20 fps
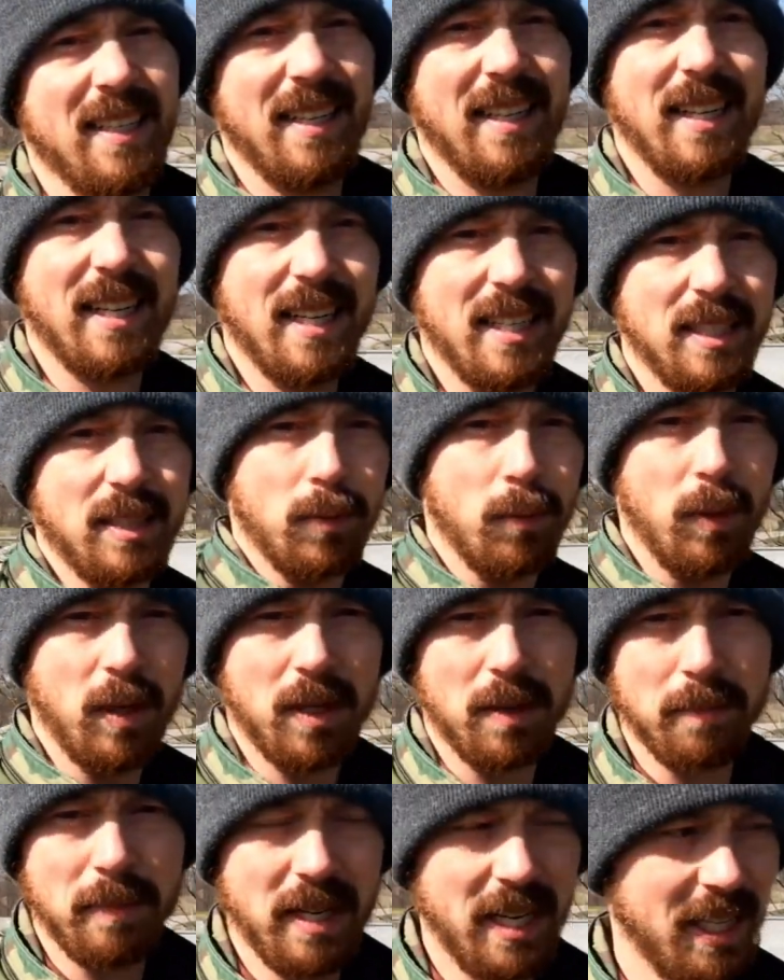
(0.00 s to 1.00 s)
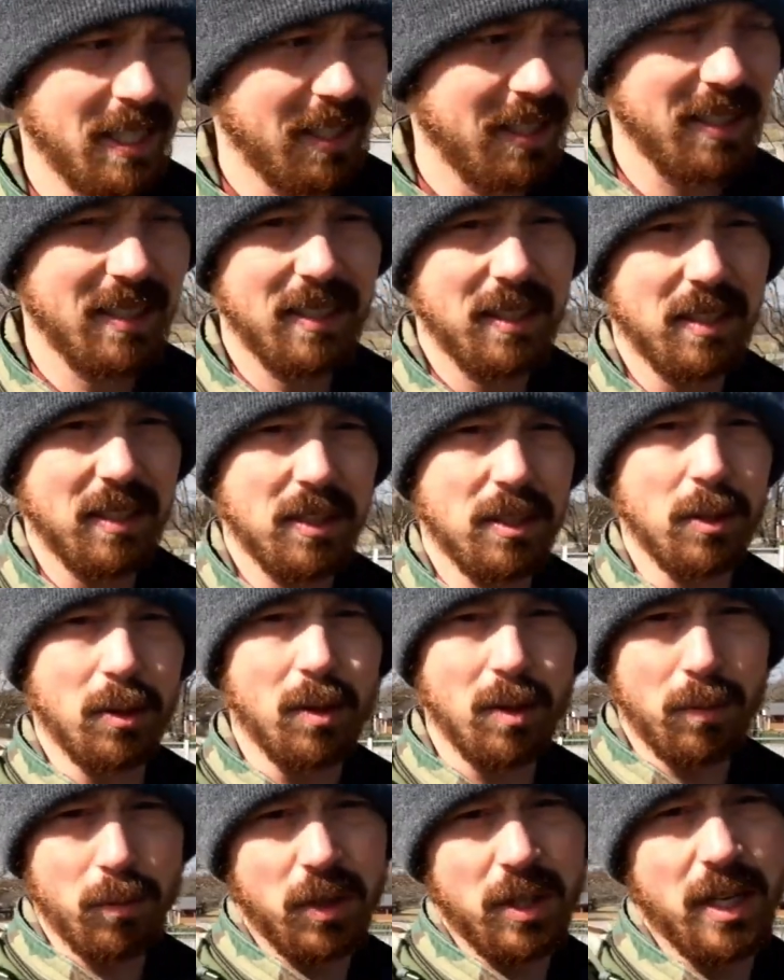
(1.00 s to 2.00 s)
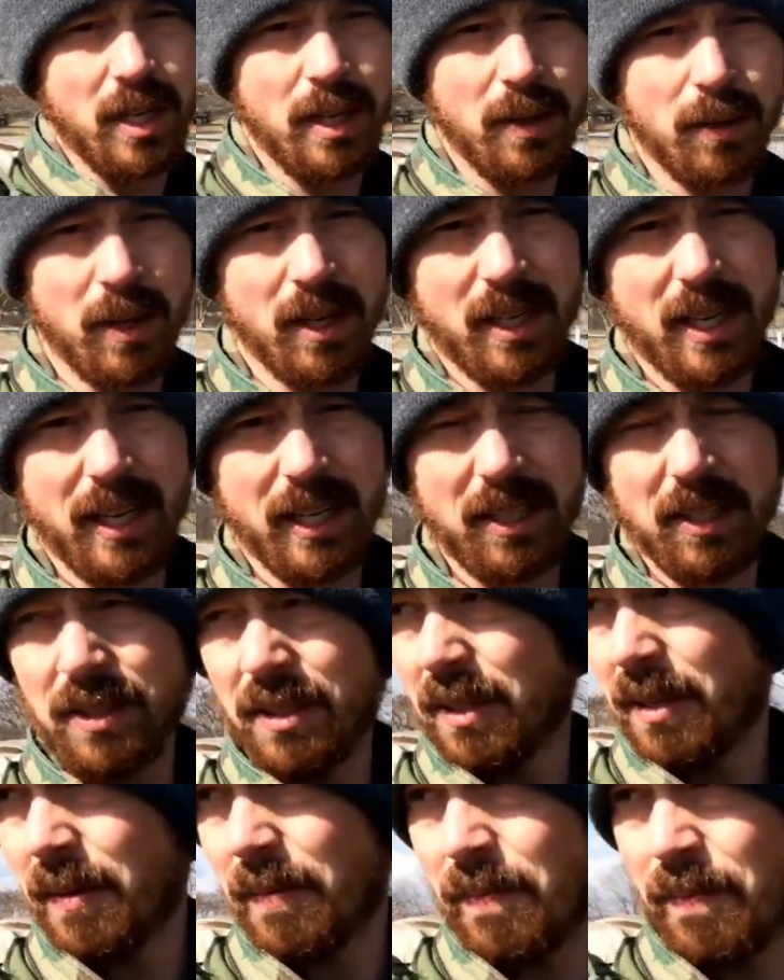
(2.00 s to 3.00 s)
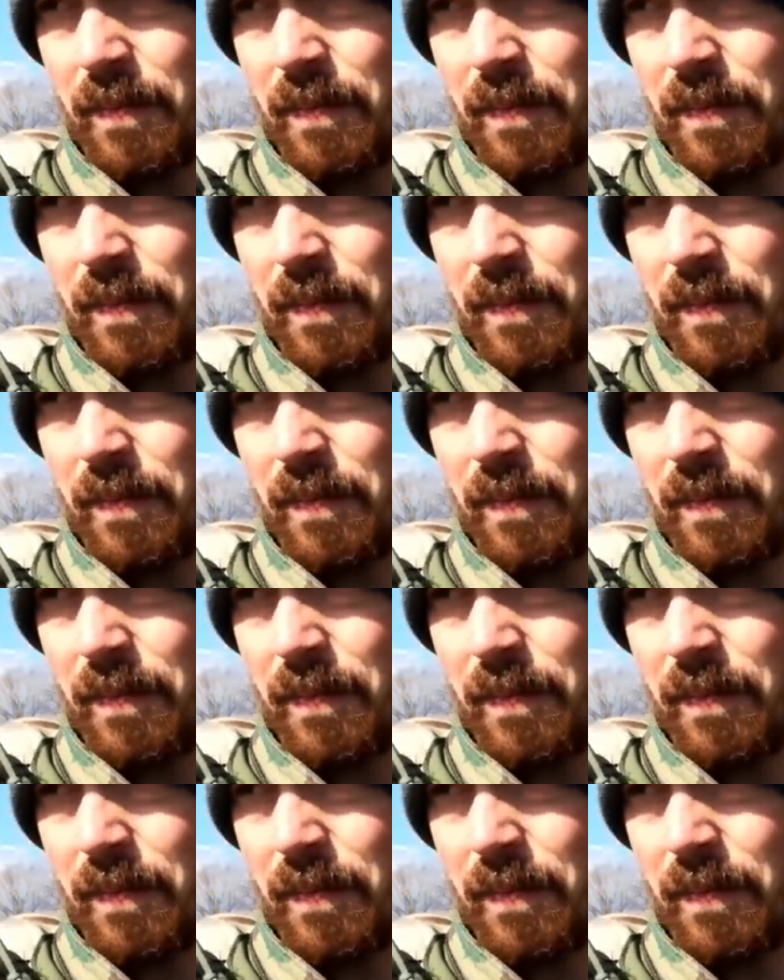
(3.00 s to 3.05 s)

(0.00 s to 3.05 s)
Hey guys, welcome back. This is Storm with Honey Rock Acres.